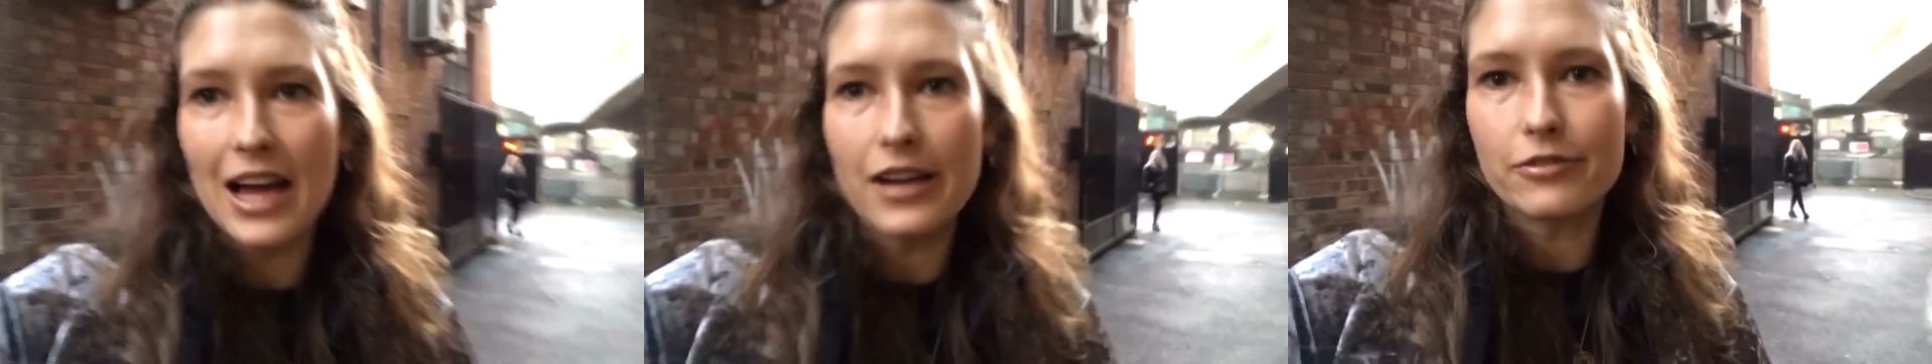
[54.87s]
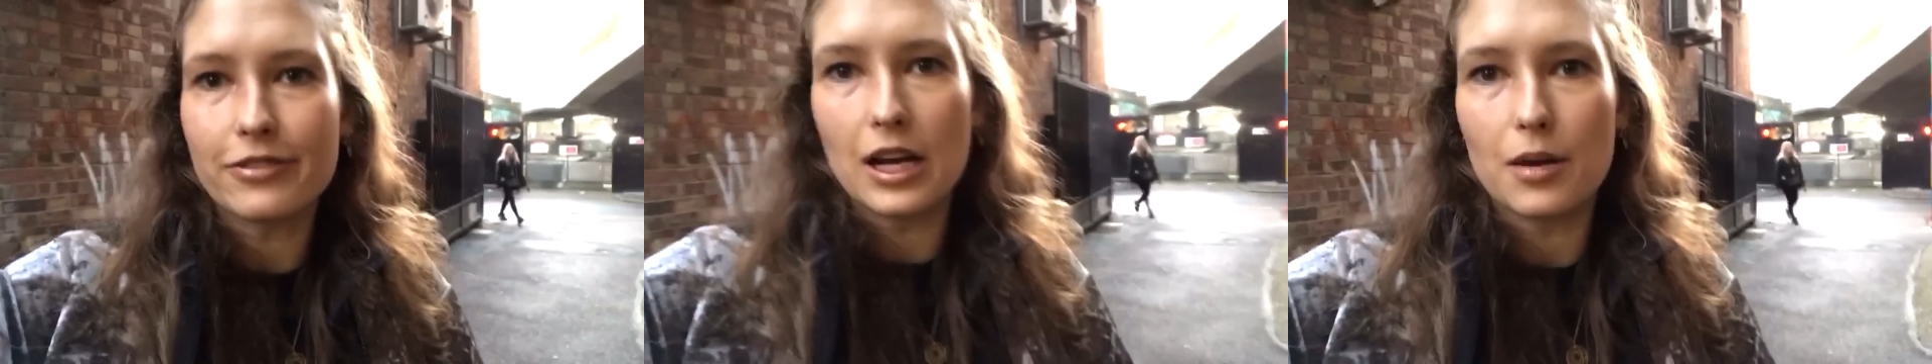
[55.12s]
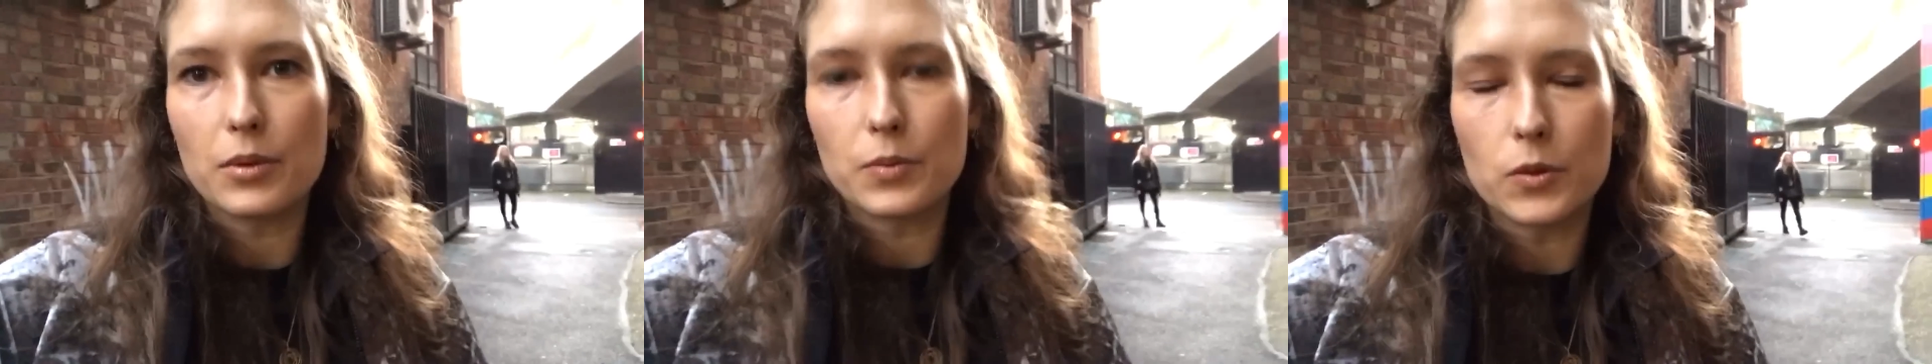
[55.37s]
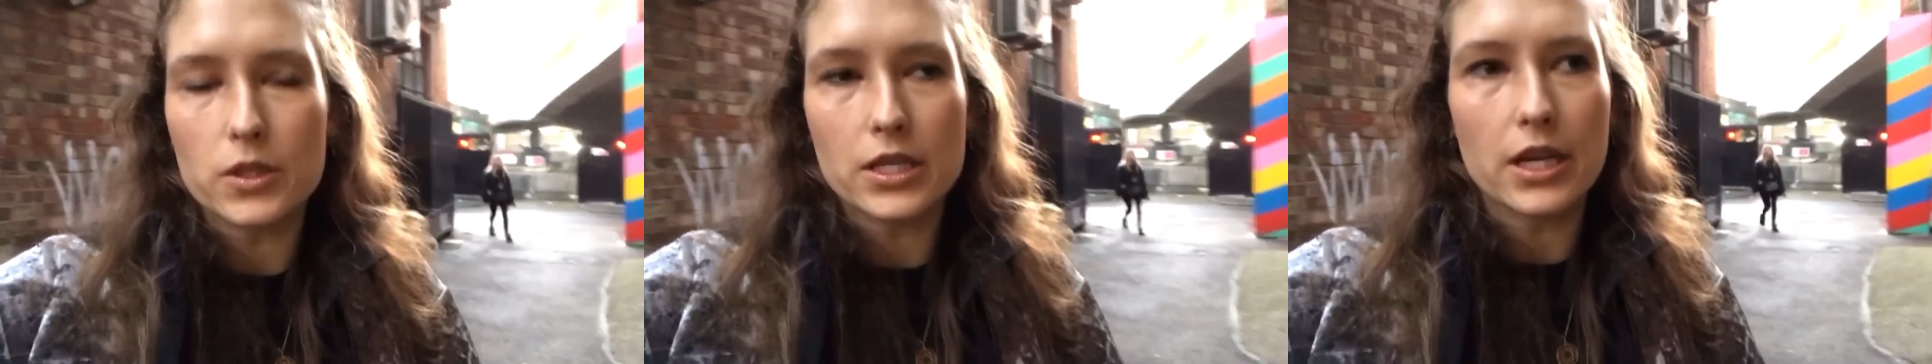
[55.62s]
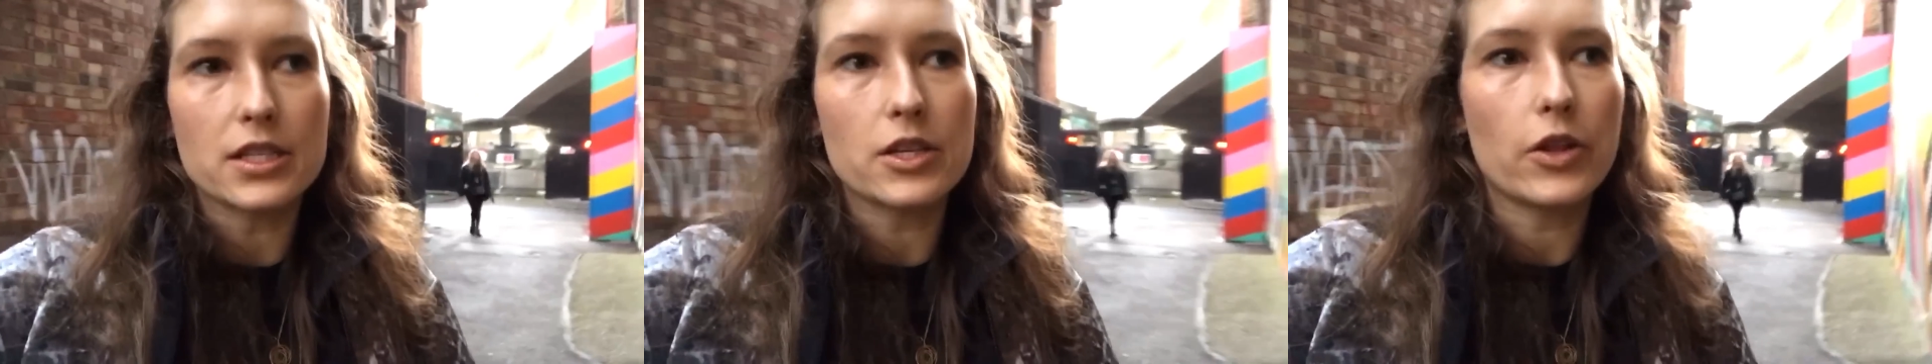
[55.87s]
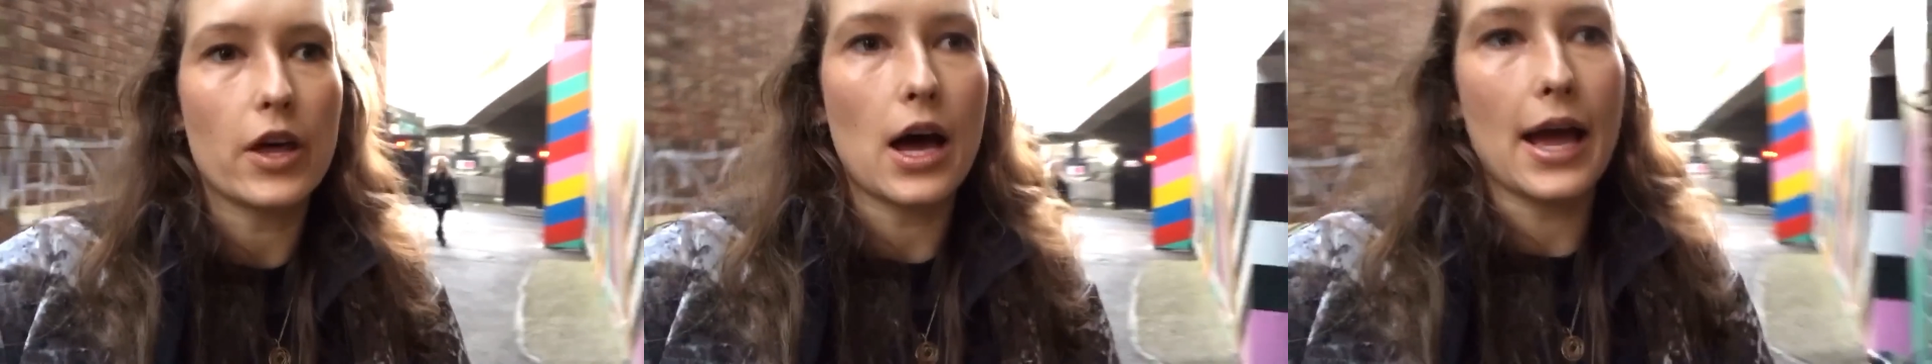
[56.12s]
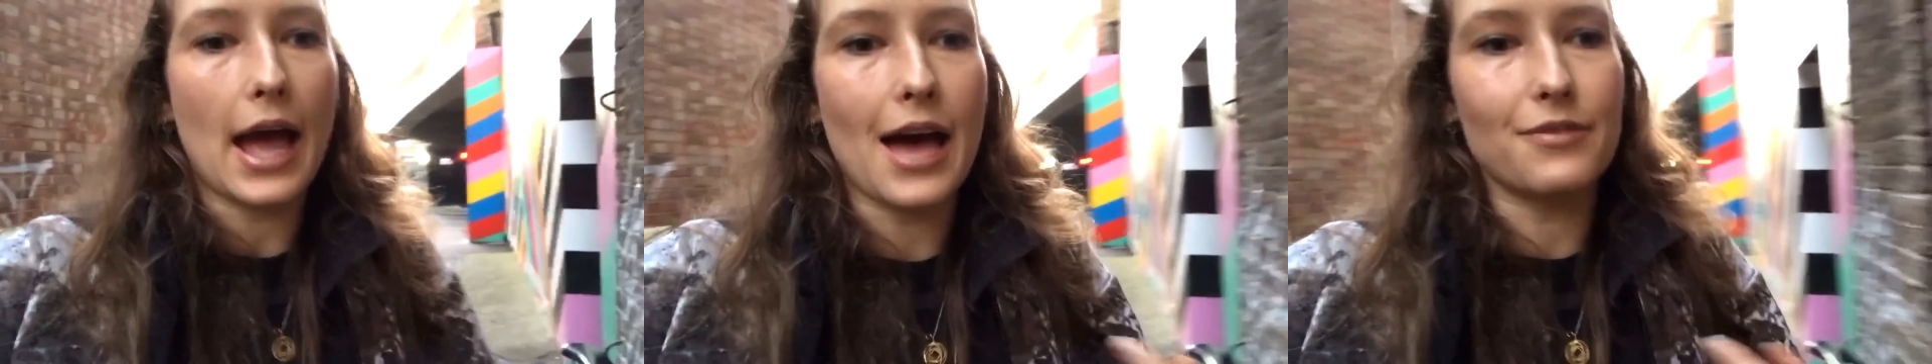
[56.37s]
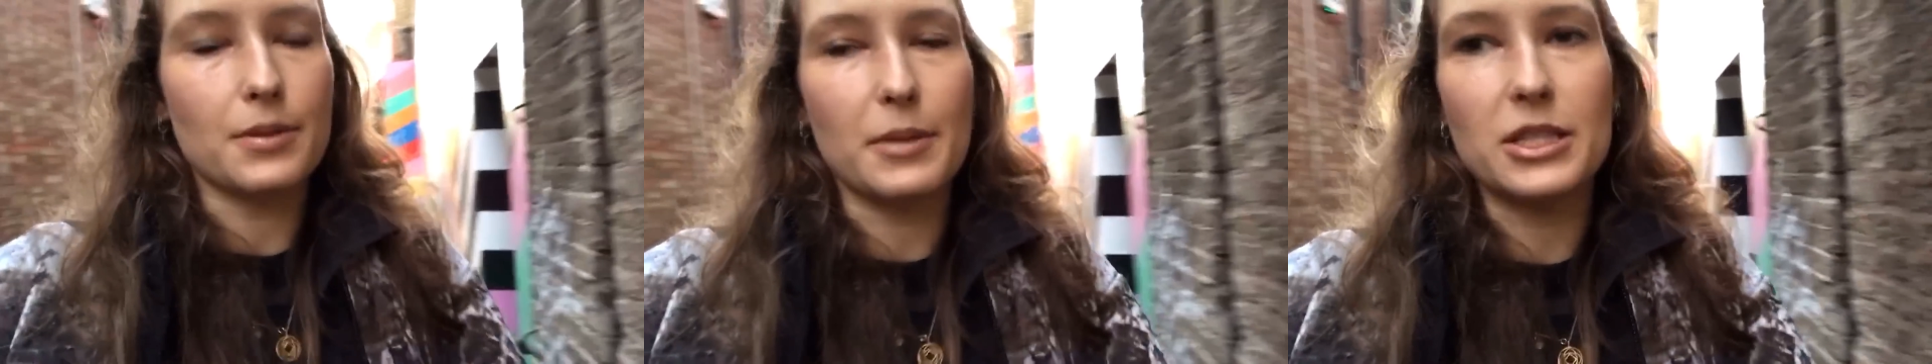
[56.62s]
and fill it up with water so that I
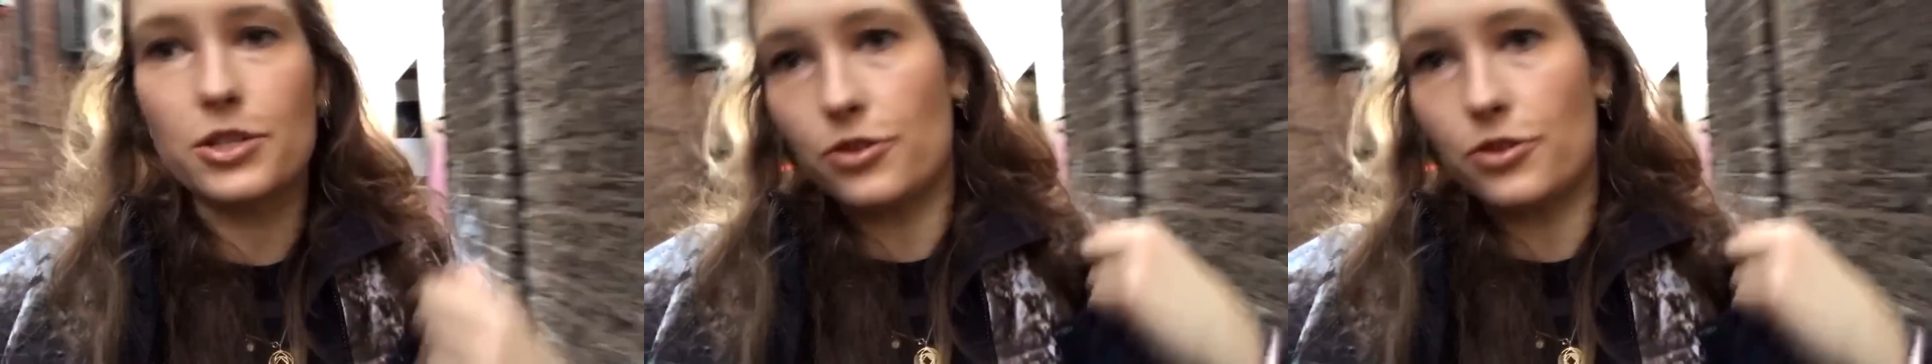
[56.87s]
have something